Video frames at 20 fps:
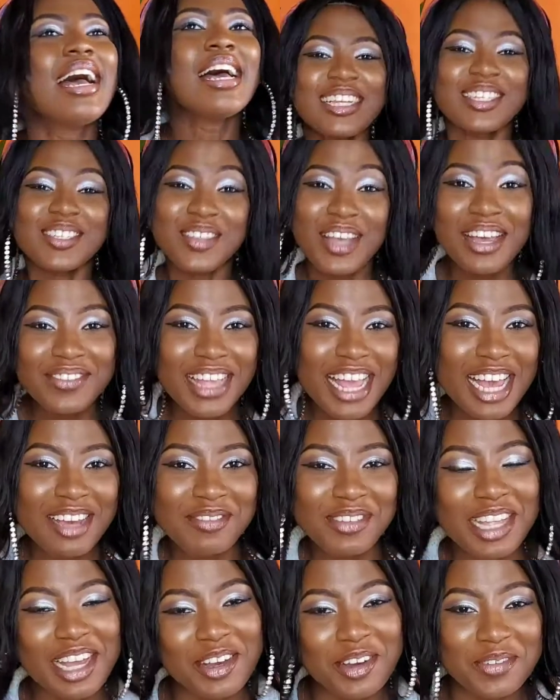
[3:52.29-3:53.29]
So after having
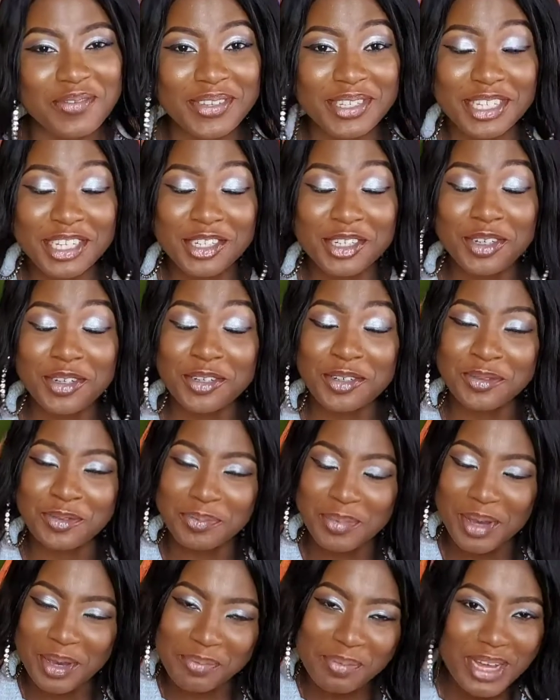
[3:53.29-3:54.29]
that conversation with
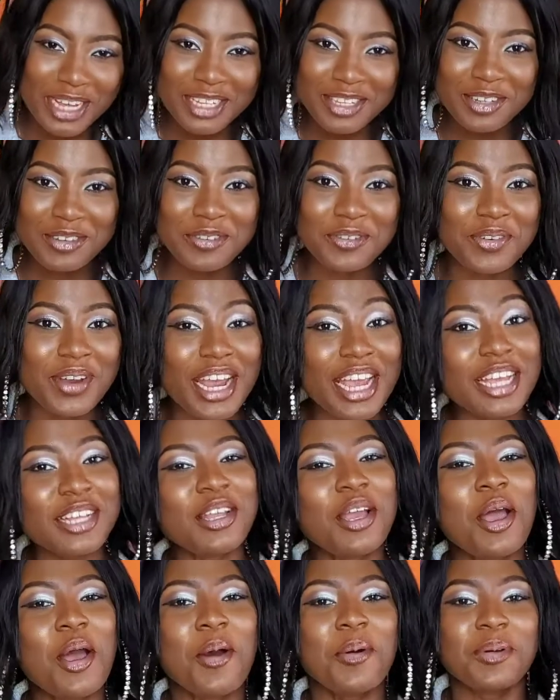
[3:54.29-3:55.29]
my pastor friend,
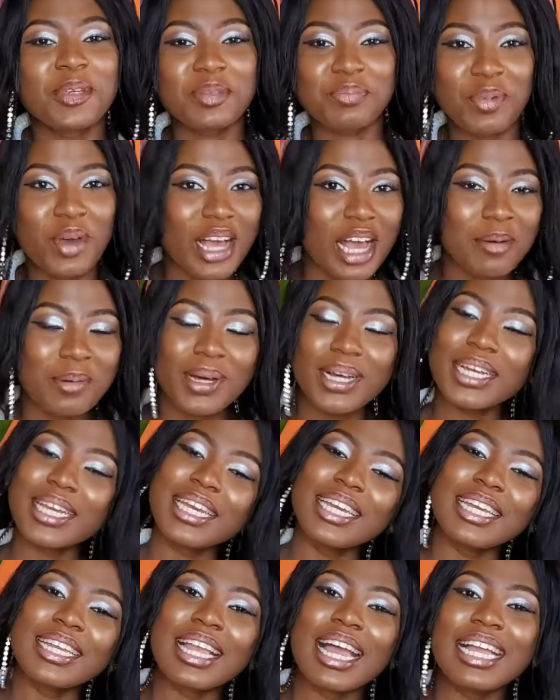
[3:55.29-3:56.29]
we spoke about
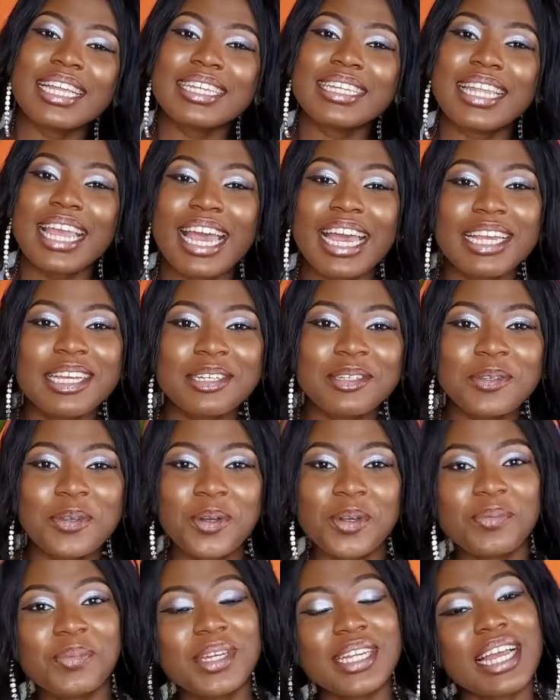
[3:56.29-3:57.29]
it, and then he
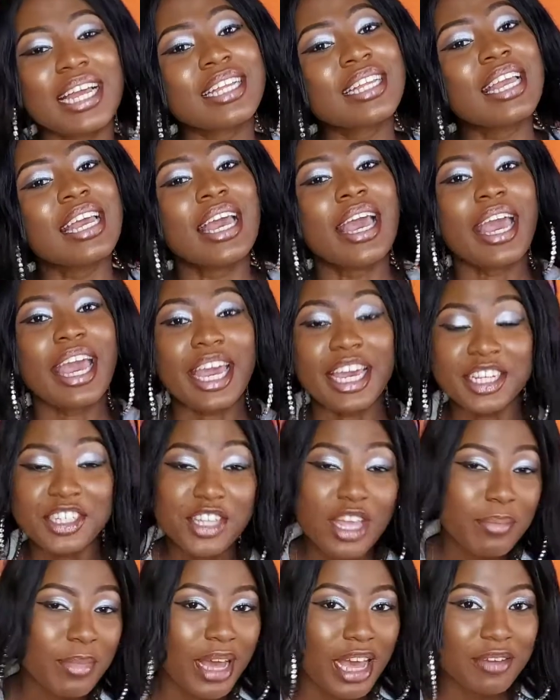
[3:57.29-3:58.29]
told me that each
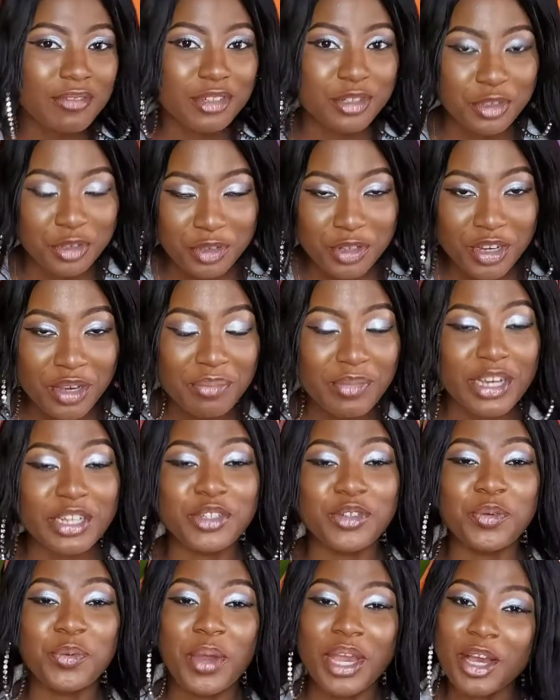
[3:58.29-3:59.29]
time I have a dream, I should
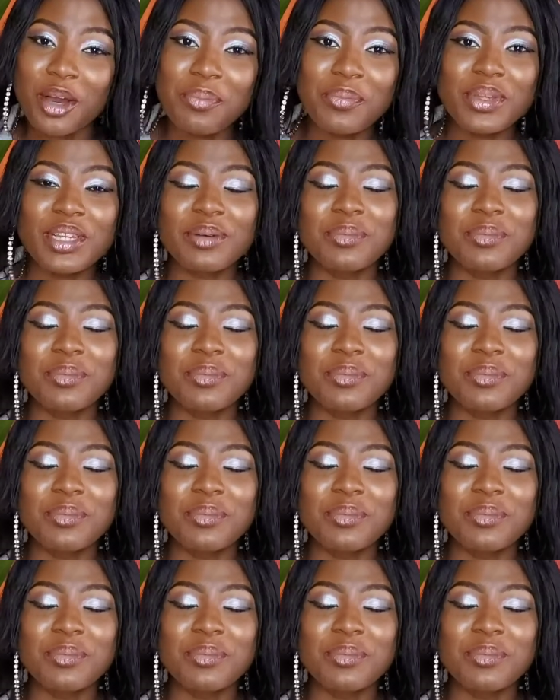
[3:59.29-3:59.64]
wake up in the